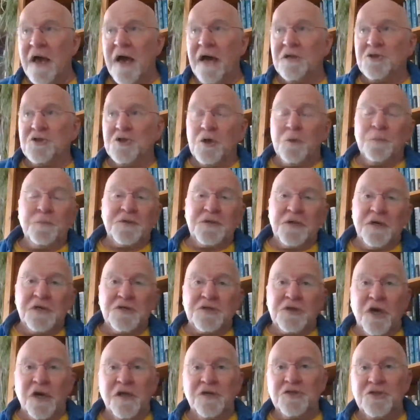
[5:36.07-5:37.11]
And Jupiter
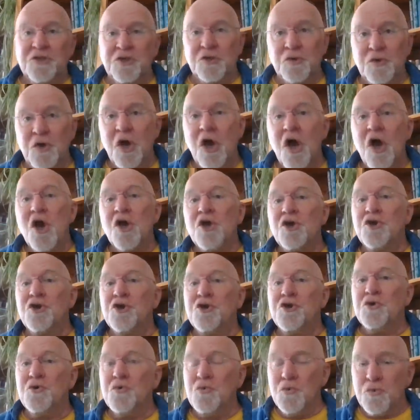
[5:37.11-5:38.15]
is going to
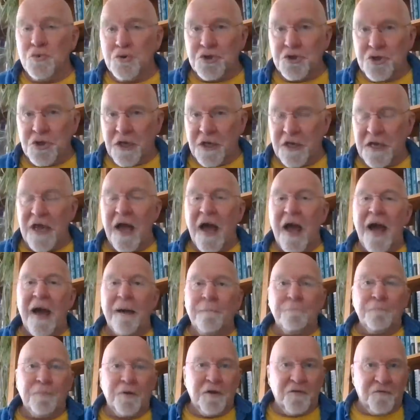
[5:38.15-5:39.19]
hugely
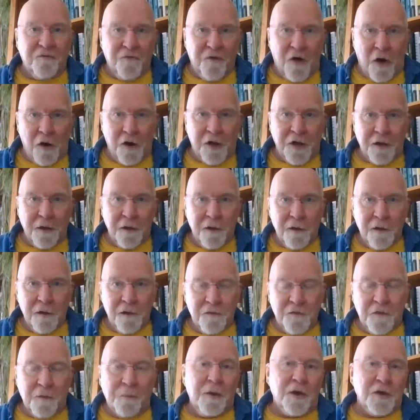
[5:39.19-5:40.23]
amplify
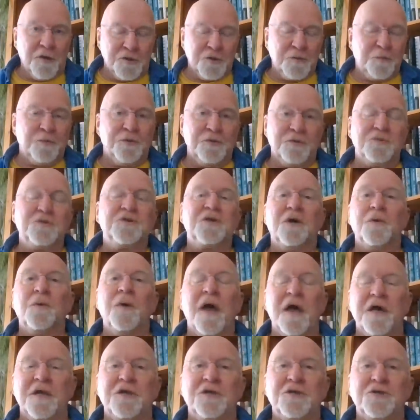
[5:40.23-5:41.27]
the Mars Pluto
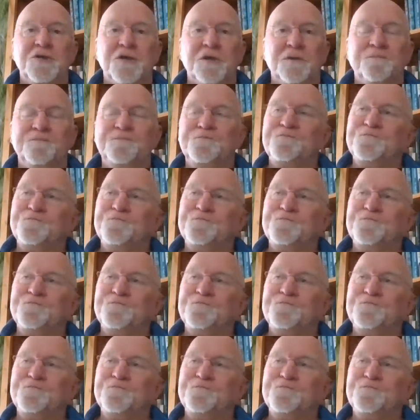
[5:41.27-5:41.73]
energy.